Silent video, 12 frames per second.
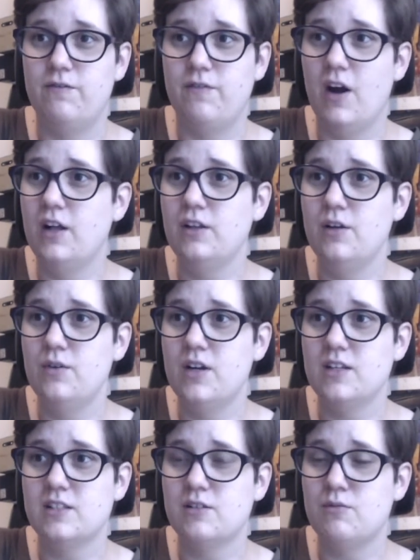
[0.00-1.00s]
followed
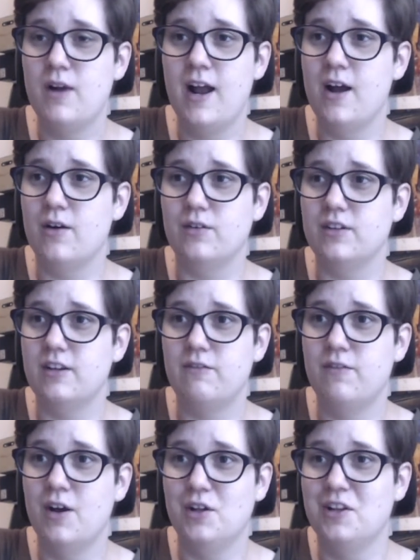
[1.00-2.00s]
us around, it
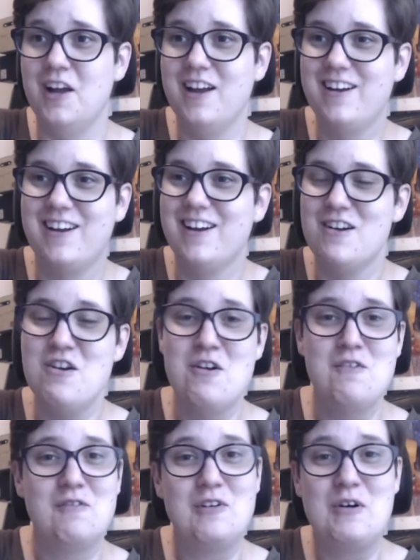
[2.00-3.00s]
felt like,
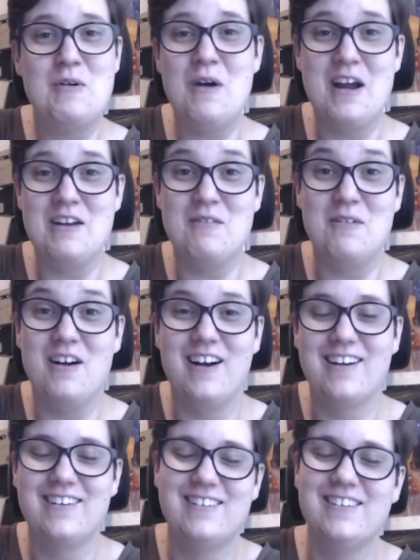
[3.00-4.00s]
for quite a
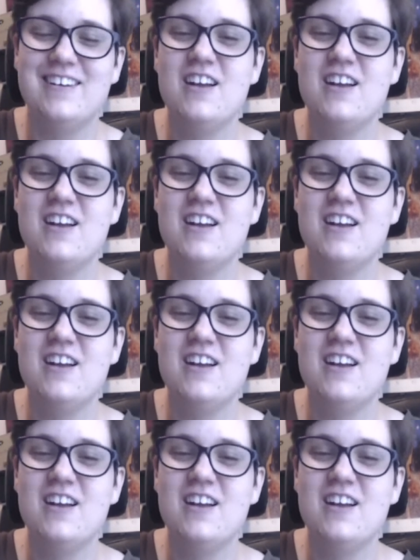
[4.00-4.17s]
while.